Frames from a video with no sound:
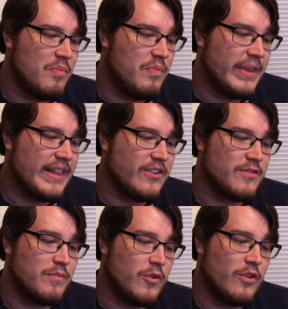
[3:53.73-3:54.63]
But
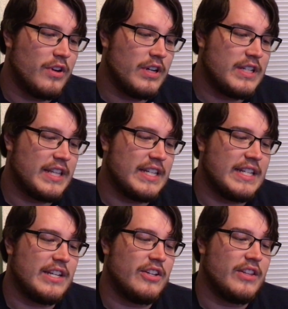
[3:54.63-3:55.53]
there's more to the
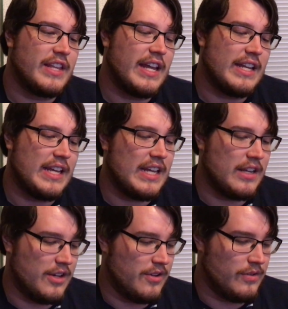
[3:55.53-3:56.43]
deal than he
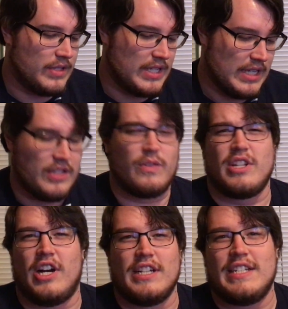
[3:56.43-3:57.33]
knows. So it's
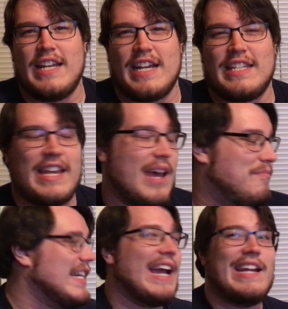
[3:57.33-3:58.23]
a haunted taxi
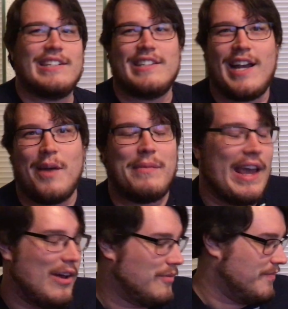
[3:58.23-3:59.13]
cab, tight, I'm
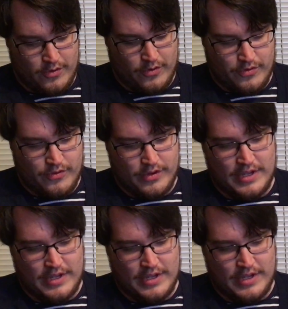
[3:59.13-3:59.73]
down. Oof.